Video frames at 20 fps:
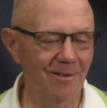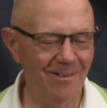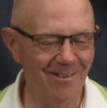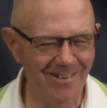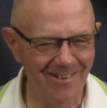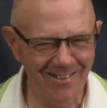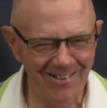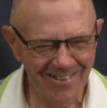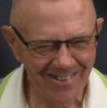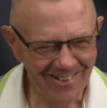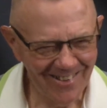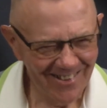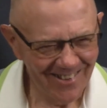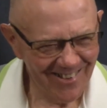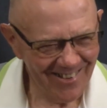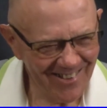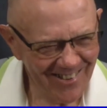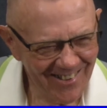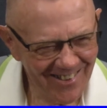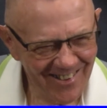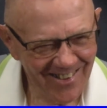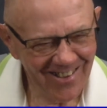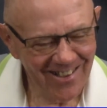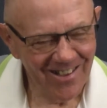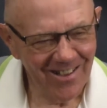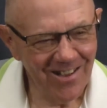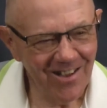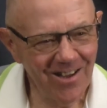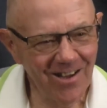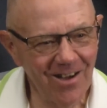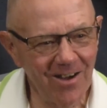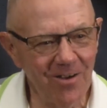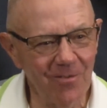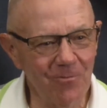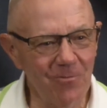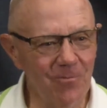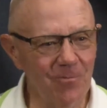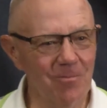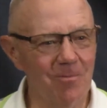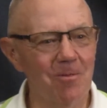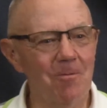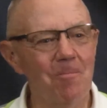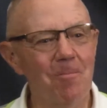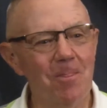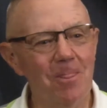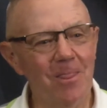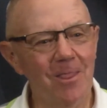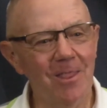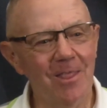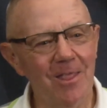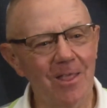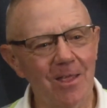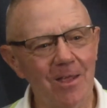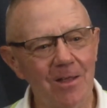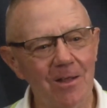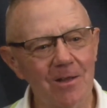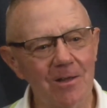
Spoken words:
Let's see what we can get into.